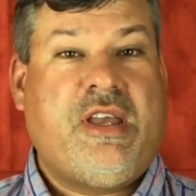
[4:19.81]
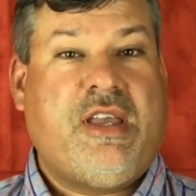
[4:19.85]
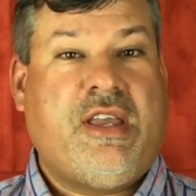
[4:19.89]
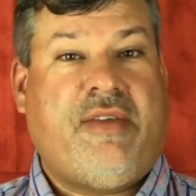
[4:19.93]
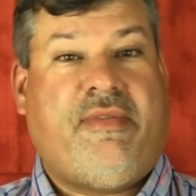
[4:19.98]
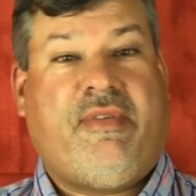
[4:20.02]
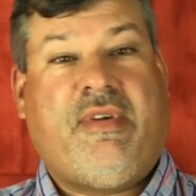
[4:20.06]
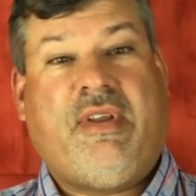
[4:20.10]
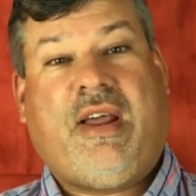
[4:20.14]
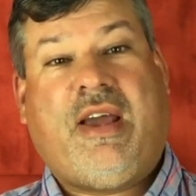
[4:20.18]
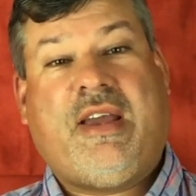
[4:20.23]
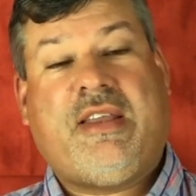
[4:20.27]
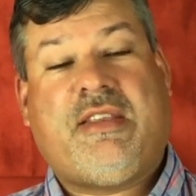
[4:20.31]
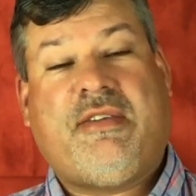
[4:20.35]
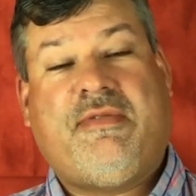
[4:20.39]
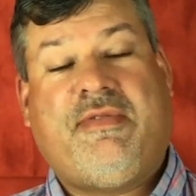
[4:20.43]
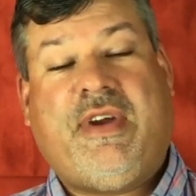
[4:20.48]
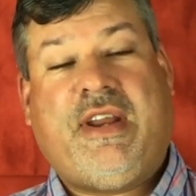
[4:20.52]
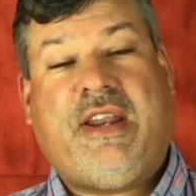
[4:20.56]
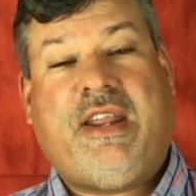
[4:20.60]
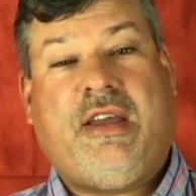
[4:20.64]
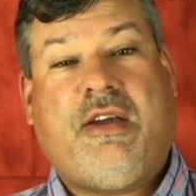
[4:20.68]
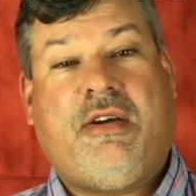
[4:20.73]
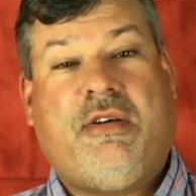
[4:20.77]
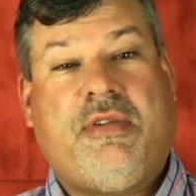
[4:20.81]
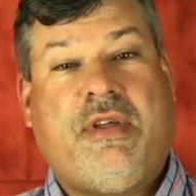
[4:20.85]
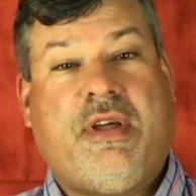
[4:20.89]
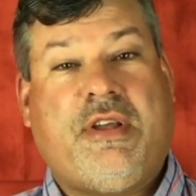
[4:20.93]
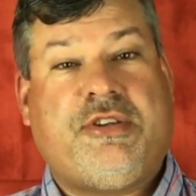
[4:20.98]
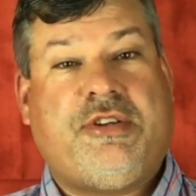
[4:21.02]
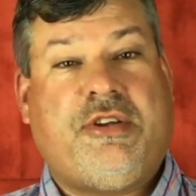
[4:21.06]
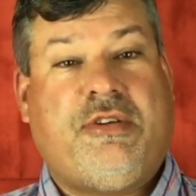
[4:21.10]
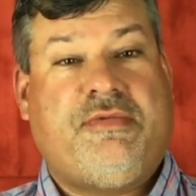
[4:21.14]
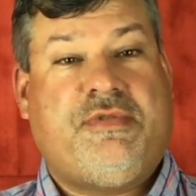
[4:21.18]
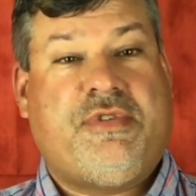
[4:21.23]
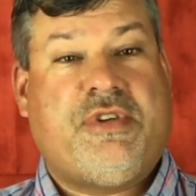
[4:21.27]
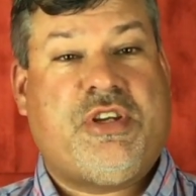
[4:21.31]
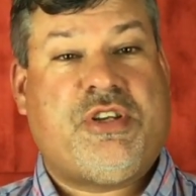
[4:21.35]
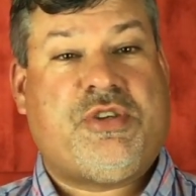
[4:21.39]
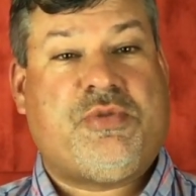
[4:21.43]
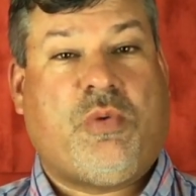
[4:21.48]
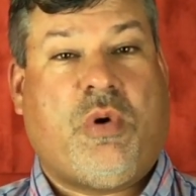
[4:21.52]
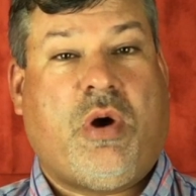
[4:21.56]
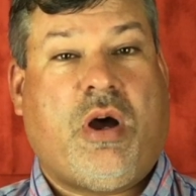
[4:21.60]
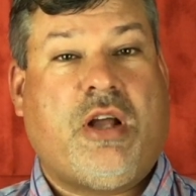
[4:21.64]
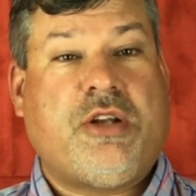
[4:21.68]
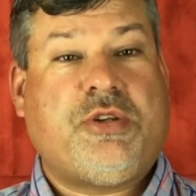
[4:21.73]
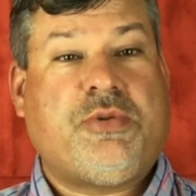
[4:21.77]
If you like the video that you've just
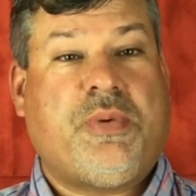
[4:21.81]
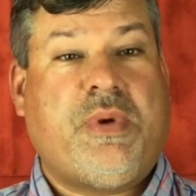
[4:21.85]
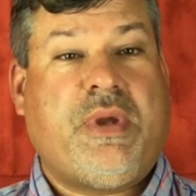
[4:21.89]
watched,